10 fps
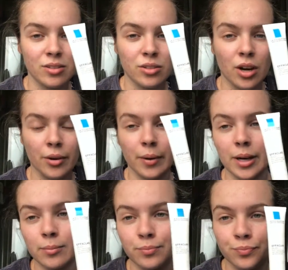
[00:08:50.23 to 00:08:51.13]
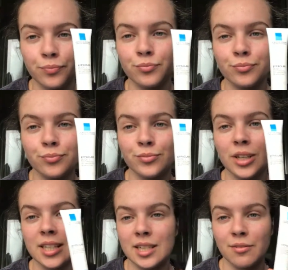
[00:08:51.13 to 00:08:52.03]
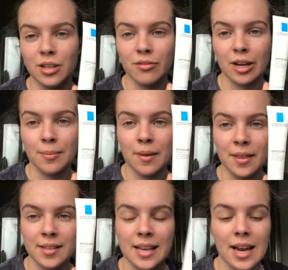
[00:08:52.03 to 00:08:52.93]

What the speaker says: so I definitely recommend this,